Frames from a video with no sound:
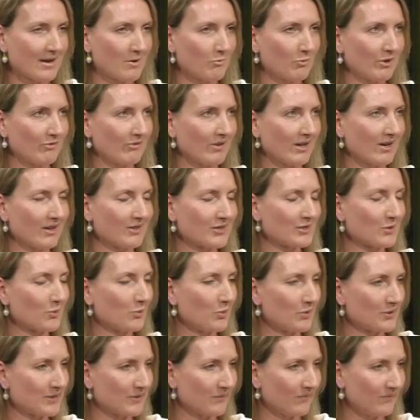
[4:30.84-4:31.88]
with regard to
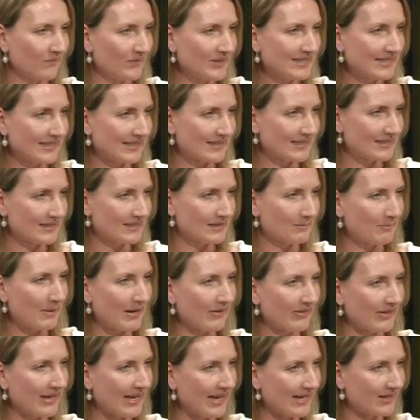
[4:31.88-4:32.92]
quantum physics, it's
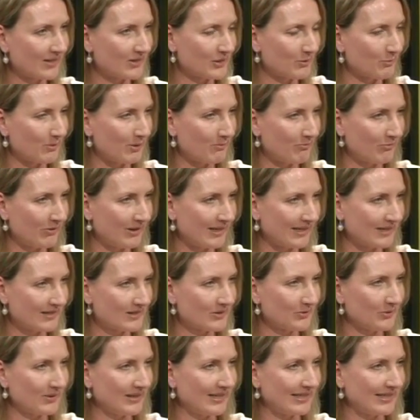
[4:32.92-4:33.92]
about the energy we bring to an